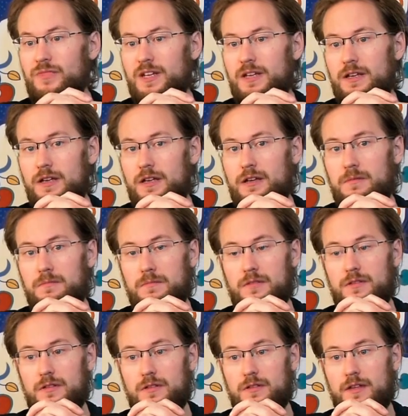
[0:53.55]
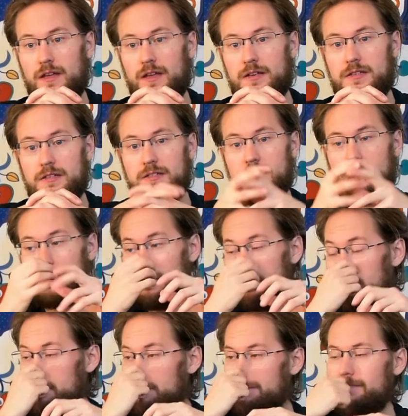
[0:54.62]
and
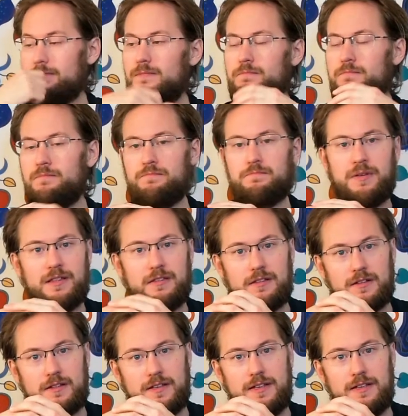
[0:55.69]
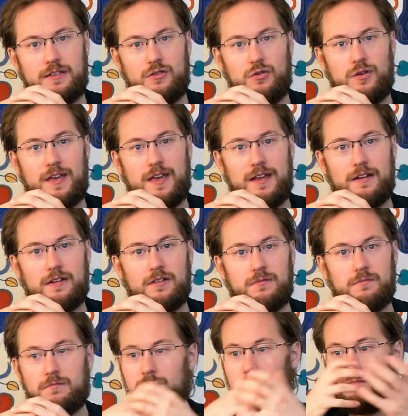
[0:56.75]
basically you can,
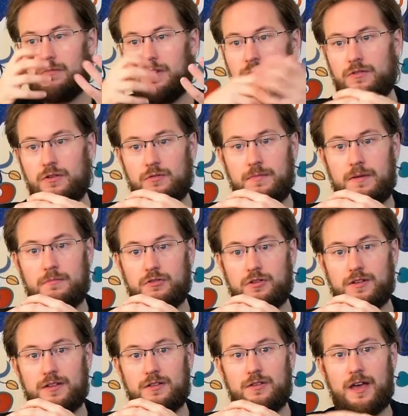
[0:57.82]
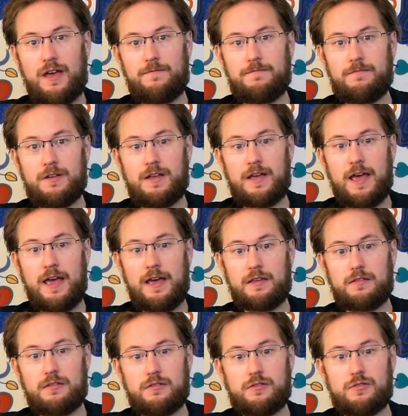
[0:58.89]
if you remember, you have
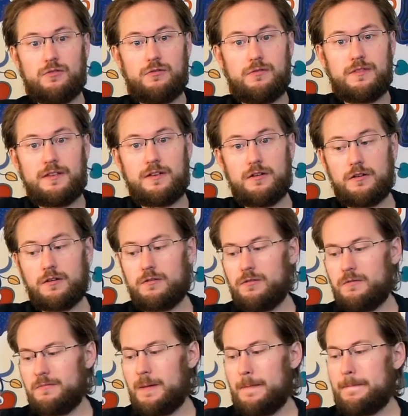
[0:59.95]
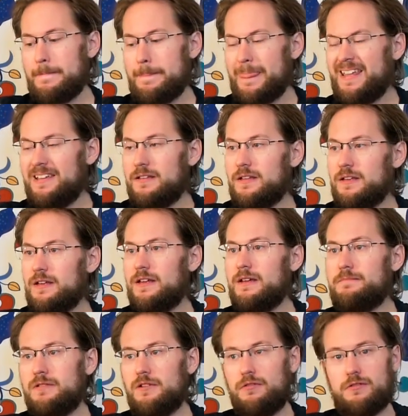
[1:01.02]
access to the darkroom.
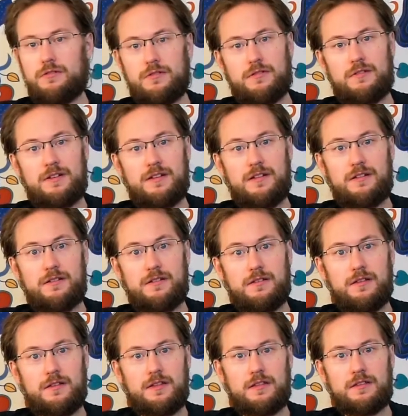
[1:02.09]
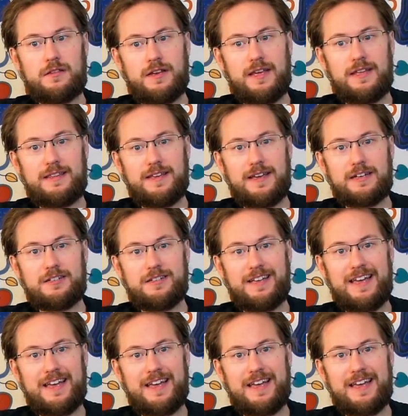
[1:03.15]
But also, yesterday they actually